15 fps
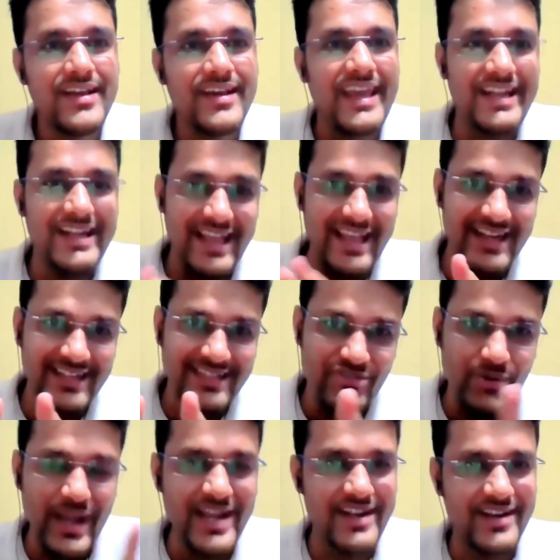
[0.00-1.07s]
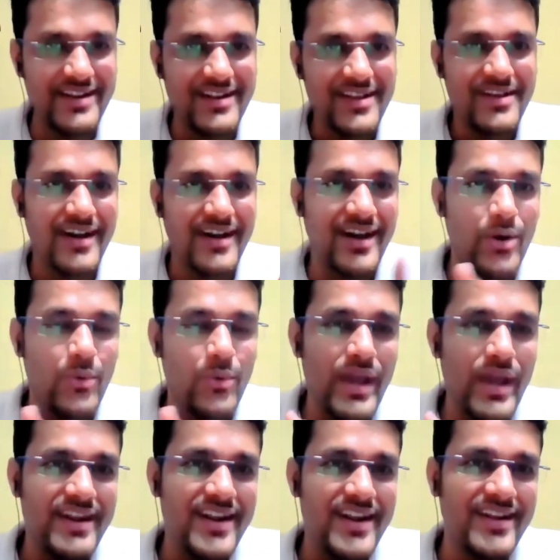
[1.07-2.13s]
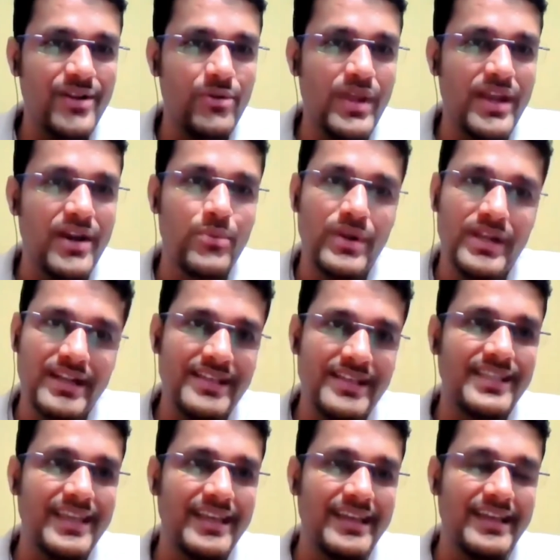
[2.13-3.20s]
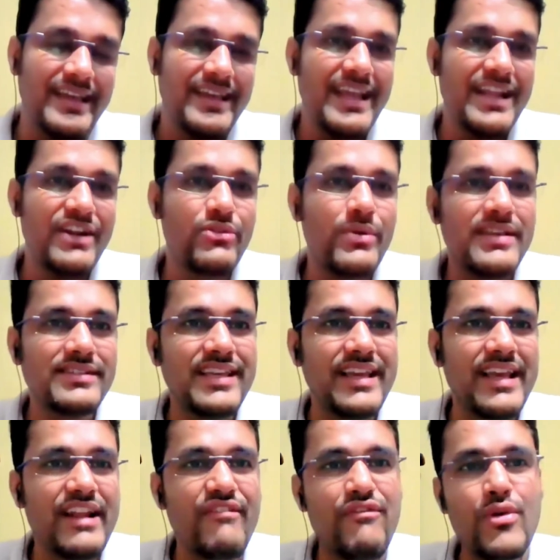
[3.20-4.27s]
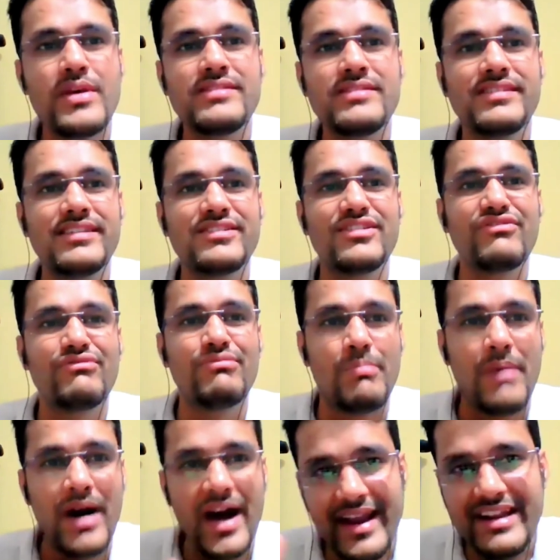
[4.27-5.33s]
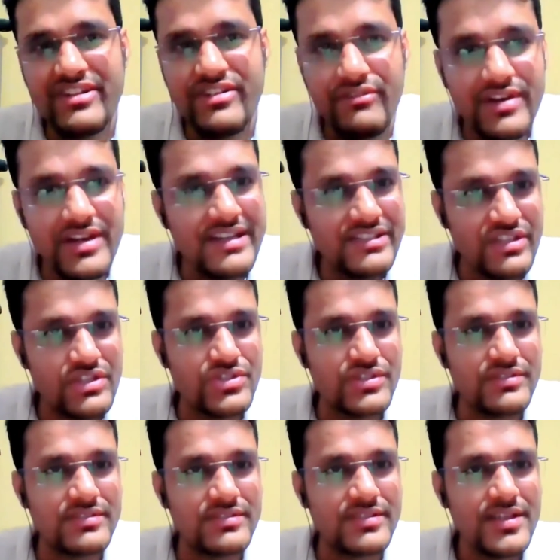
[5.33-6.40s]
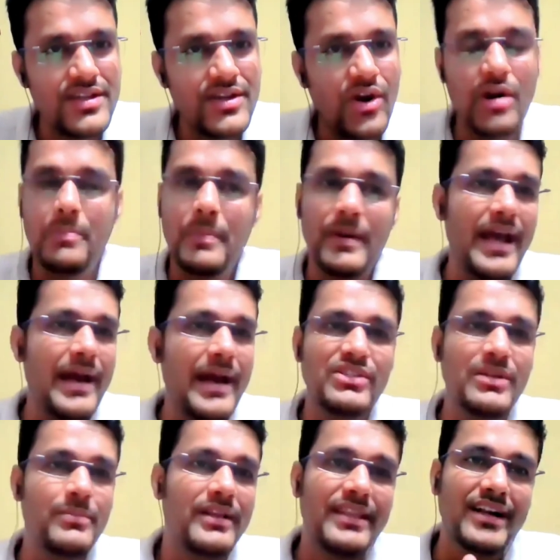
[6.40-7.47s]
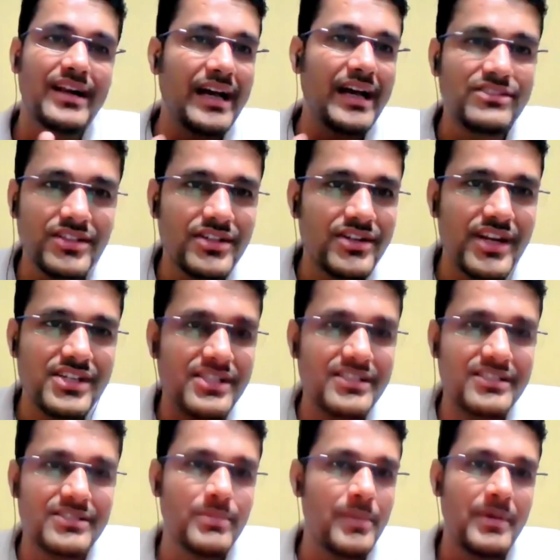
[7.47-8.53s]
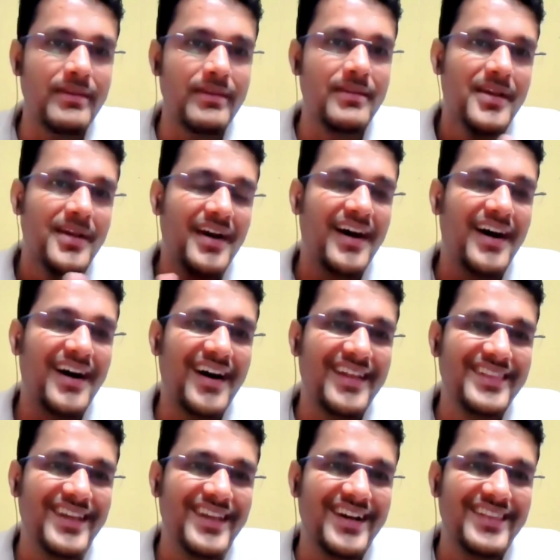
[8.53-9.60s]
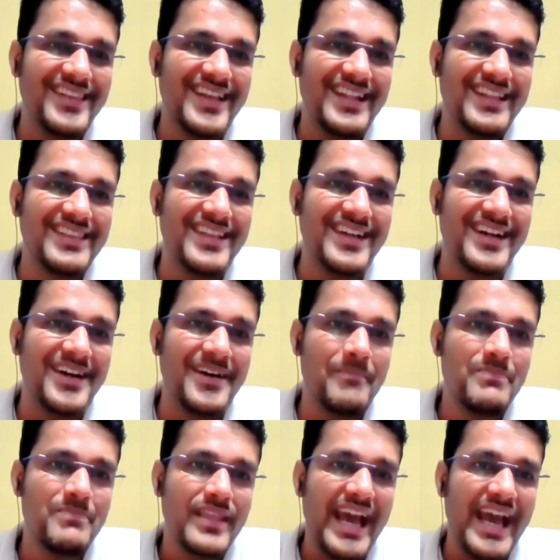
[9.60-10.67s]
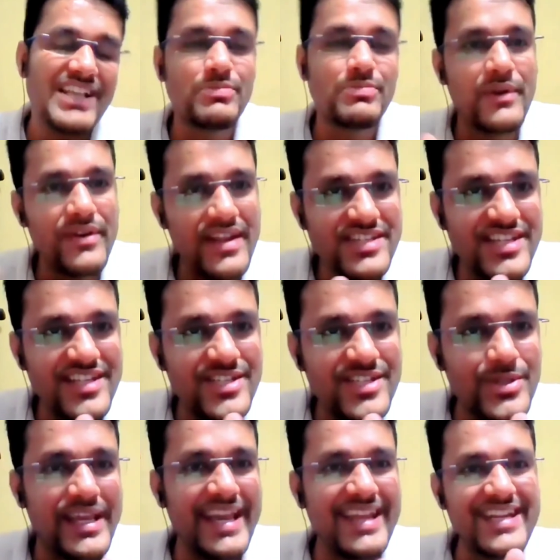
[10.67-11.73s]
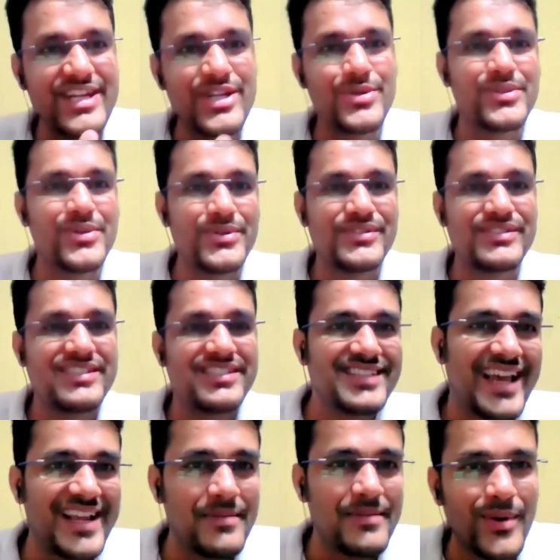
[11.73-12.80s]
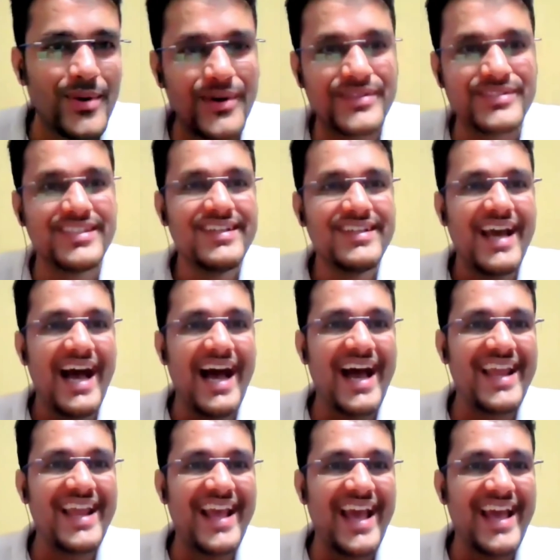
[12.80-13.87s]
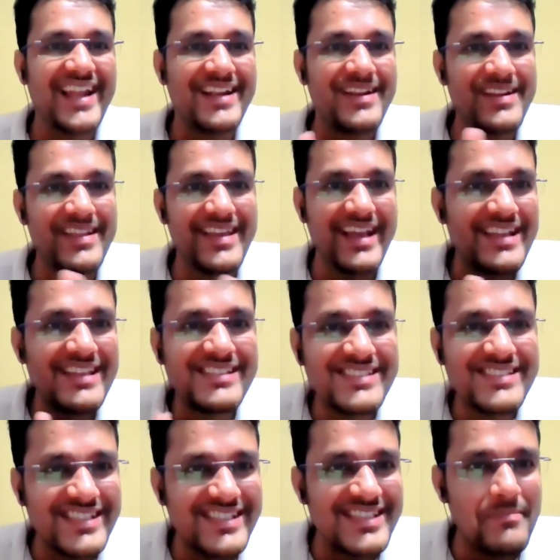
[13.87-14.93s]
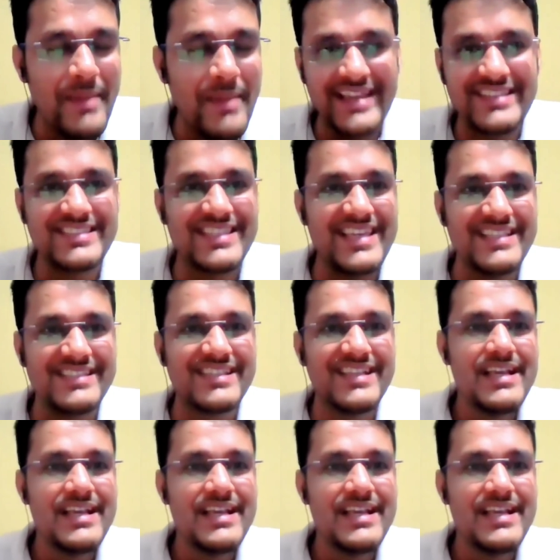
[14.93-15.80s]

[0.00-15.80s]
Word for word: In in a trend uh, wherein we are witnessing increasing influences of market-driven decisions, or perhaps some other considerations, maybe uh, the the the aspiration to get into those design books and and get listed in the magazines.